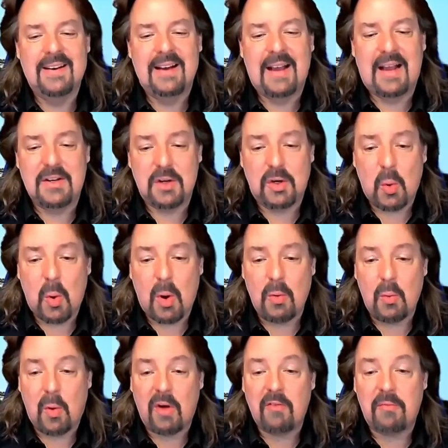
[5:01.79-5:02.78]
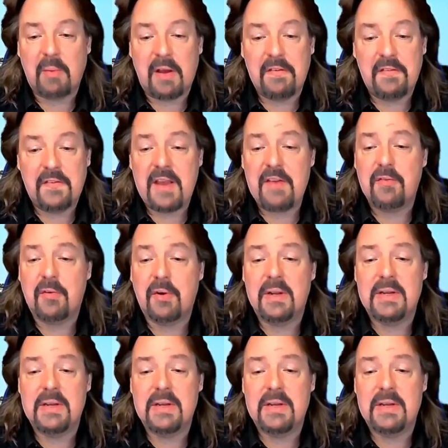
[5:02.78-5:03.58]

And to quote one of my favorite